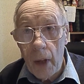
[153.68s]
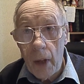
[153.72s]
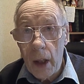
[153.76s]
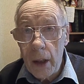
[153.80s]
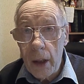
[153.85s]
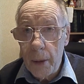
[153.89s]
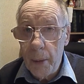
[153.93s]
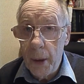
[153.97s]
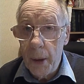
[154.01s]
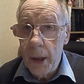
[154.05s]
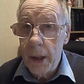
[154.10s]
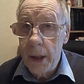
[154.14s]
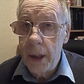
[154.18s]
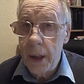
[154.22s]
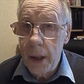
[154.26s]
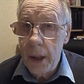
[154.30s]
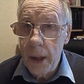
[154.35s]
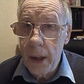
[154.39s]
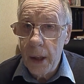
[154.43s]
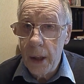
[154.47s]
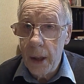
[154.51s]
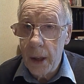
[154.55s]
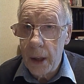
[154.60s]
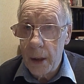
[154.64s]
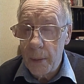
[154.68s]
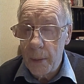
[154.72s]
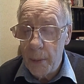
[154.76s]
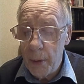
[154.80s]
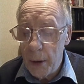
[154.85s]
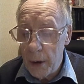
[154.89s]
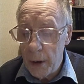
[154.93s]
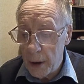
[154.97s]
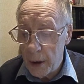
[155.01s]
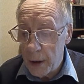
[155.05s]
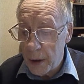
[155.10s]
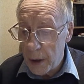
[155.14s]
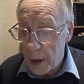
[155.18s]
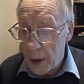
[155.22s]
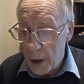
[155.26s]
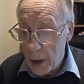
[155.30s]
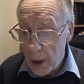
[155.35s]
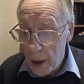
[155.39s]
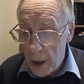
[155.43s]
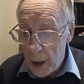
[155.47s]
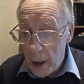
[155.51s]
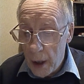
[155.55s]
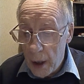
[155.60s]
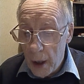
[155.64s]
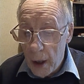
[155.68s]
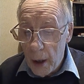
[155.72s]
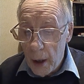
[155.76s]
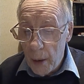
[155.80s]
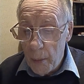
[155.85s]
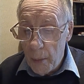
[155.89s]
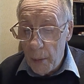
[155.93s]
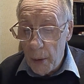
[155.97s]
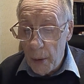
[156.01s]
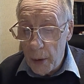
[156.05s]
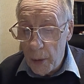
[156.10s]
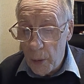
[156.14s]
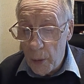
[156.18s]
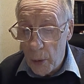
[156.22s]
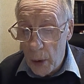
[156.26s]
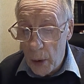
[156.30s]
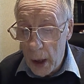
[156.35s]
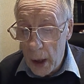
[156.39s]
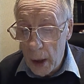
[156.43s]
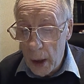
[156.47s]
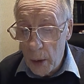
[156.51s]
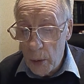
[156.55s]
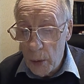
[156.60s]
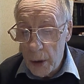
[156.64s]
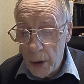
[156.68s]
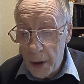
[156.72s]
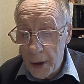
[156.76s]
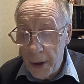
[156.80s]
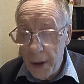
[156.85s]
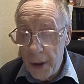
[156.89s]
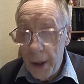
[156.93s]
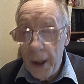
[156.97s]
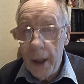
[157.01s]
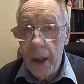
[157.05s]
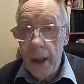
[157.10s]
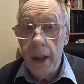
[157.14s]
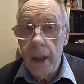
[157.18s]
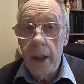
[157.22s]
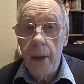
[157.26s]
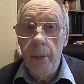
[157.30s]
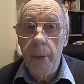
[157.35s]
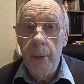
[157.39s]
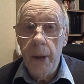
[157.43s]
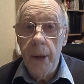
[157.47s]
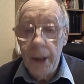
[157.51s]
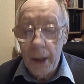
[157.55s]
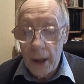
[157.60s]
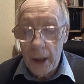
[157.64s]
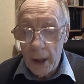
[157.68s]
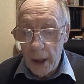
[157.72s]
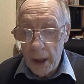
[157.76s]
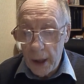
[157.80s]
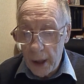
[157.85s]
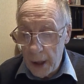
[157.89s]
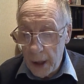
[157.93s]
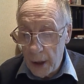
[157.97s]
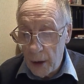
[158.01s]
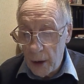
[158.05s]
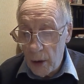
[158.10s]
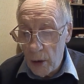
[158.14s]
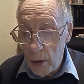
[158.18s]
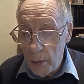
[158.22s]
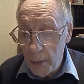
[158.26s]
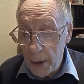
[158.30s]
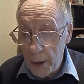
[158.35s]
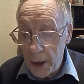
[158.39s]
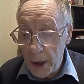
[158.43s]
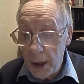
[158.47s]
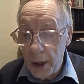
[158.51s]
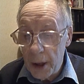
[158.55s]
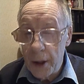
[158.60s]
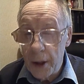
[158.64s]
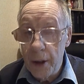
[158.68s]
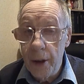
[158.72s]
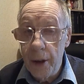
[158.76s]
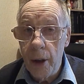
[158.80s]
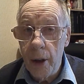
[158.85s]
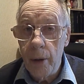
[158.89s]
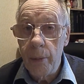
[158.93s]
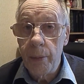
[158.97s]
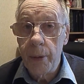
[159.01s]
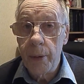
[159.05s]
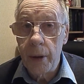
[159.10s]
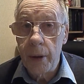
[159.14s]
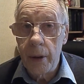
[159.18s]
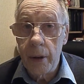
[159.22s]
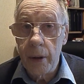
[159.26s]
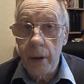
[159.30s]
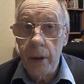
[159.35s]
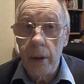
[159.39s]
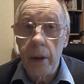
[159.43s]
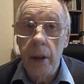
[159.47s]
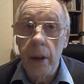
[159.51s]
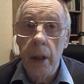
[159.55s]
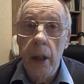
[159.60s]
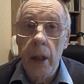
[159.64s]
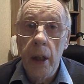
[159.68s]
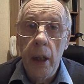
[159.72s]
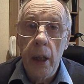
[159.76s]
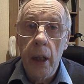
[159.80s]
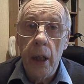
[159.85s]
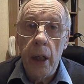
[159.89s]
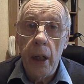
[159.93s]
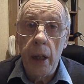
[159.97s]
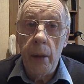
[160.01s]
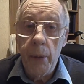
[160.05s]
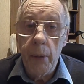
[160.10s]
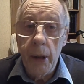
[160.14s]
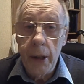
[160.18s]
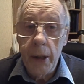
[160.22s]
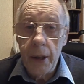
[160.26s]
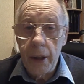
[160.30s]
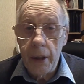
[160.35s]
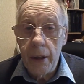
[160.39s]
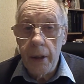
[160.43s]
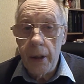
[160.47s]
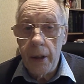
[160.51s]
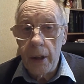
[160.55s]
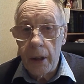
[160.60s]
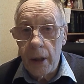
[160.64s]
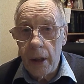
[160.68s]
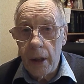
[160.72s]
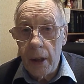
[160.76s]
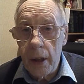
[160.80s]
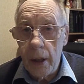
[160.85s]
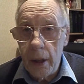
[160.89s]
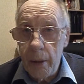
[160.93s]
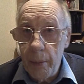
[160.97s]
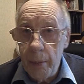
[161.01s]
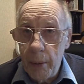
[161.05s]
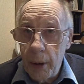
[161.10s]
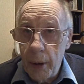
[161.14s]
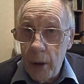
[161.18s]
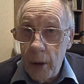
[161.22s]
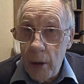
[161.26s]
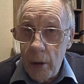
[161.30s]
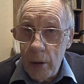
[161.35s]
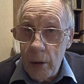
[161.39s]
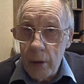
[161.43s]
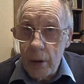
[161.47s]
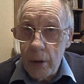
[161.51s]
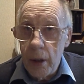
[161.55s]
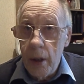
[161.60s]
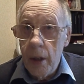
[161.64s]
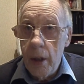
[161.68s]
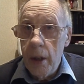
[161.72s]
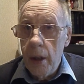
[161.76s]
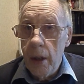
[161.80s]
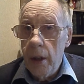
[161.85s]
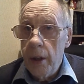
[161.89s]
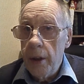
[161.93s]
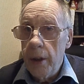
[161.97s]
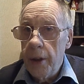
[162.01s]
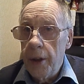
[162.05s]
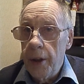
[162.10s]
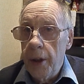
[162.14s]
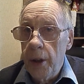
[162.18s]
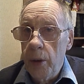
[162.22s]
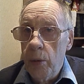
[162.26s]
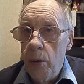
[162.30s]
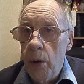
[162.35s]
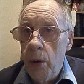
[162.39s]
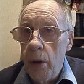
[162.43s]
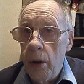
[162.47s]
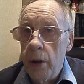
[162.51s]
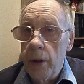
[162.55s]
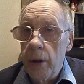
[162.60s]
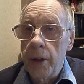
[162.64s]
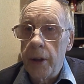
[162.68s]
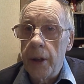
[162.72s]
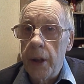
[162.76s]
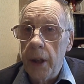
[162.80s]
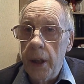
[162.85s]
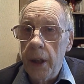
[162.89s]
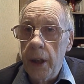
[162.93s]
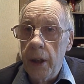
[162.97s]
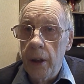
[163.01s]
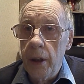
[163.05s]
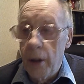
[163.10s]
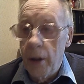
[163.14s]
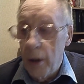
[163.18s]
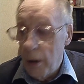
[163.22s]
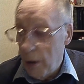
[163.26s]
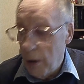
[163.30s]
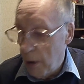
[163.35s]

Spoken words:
be able to see these birds. But while I was there I met a lady called Mrs. Dobson. I mention this lady because she was in her